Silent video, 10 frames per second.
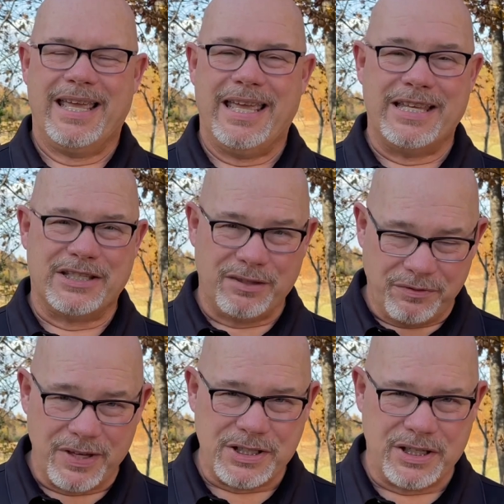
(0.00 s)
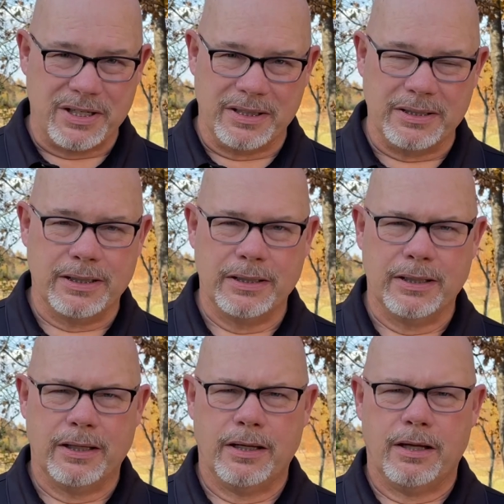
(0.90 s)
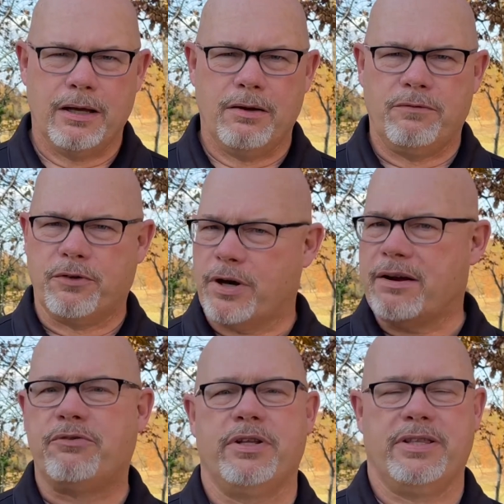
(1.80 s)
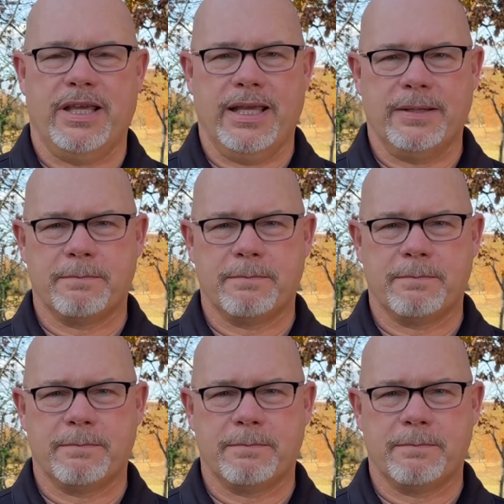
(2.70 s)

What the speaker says: is sufficient for everything.